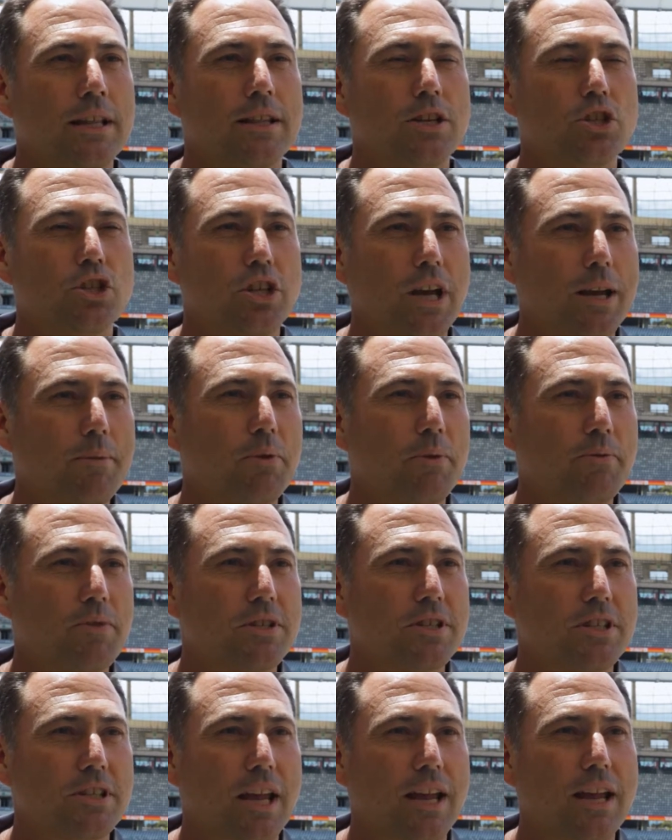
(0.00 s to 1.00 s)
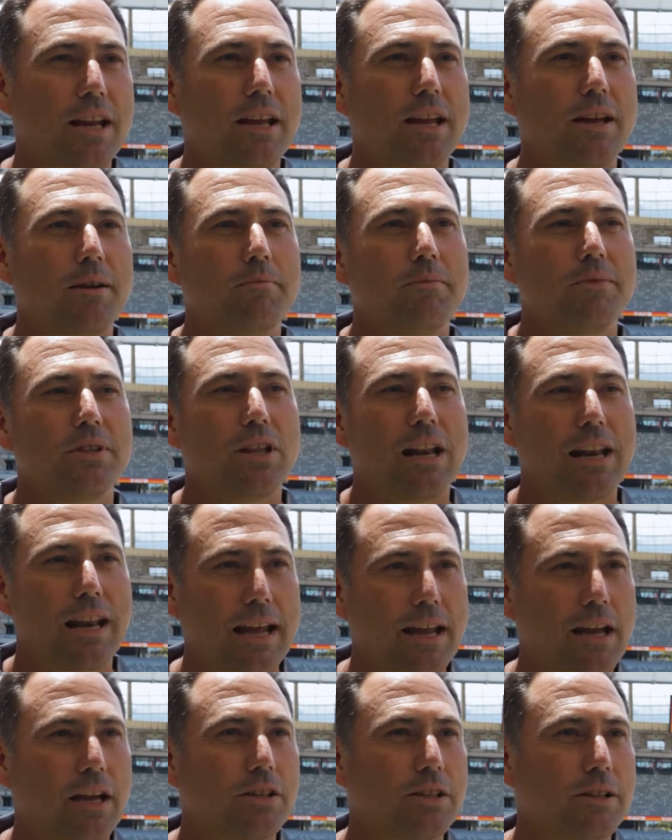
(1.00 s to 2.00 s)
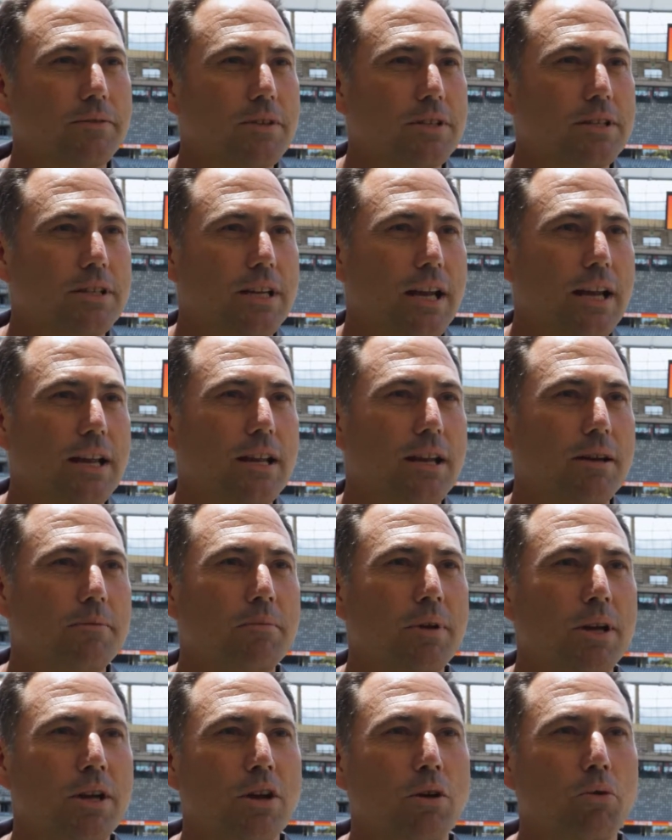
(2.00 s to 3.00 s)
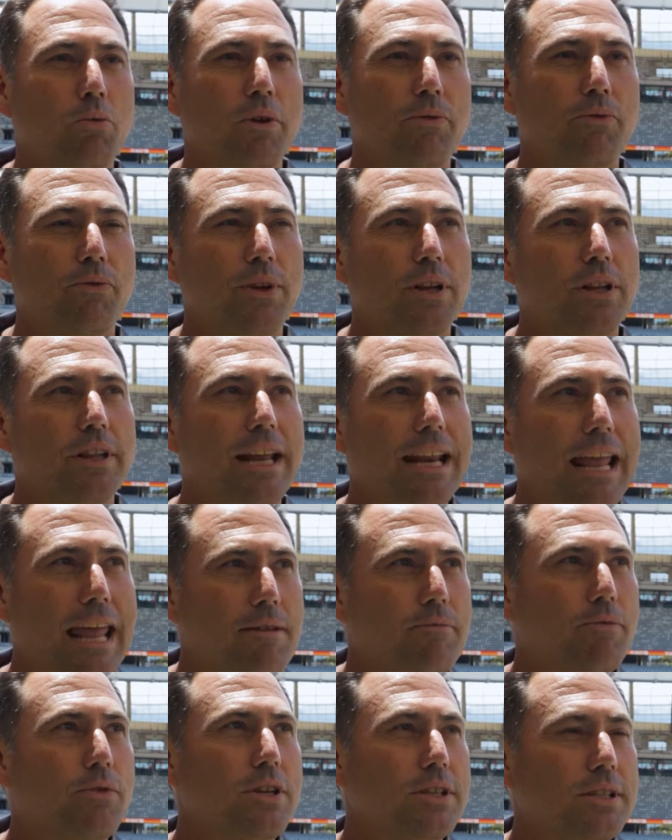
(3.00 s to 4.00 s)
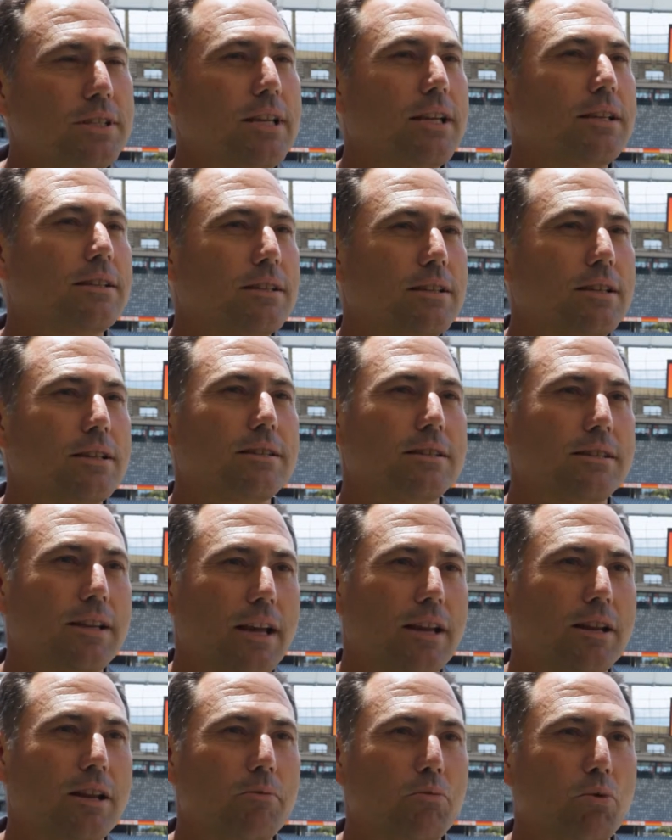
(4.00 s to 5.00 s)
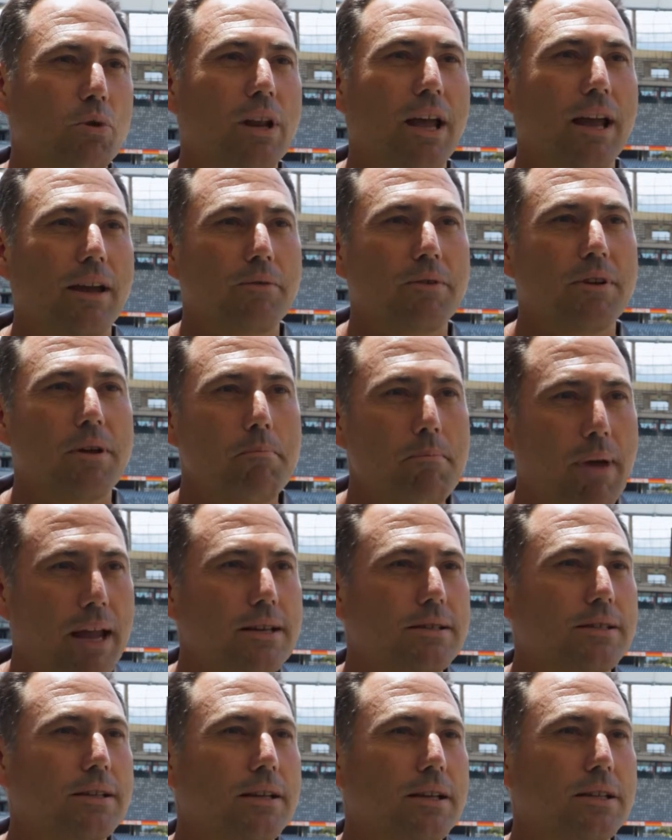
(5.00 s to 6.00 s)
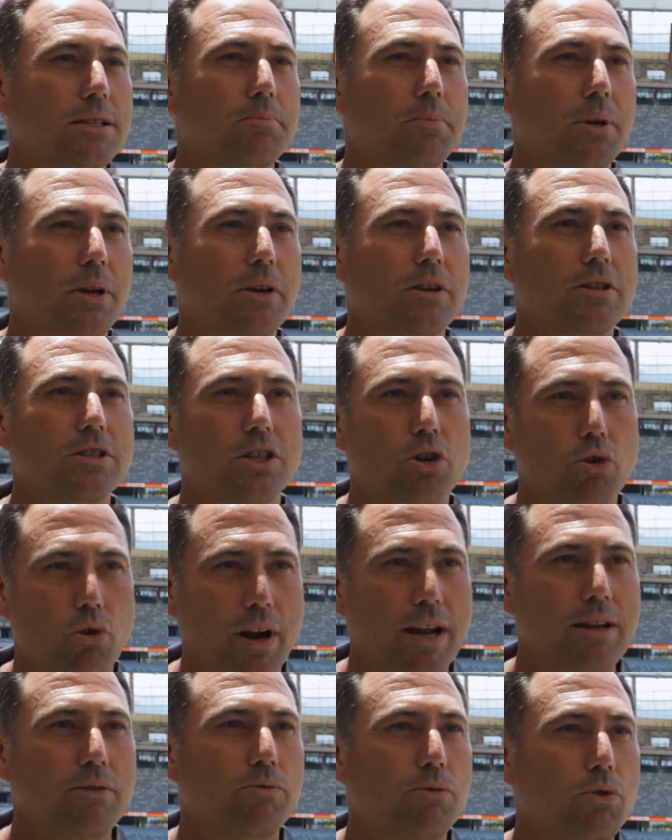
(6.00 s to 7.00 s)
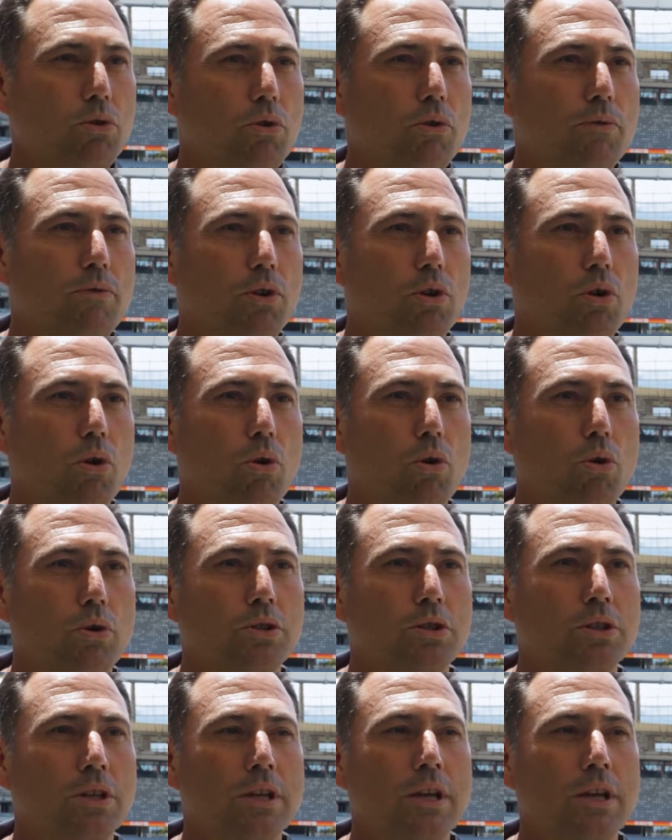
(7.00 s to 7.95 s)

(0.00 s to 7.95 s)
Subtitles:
The shape of the stadium, the layout of the stadium. We feel that every seat in the stadium will have an amazing experience, great view of the court,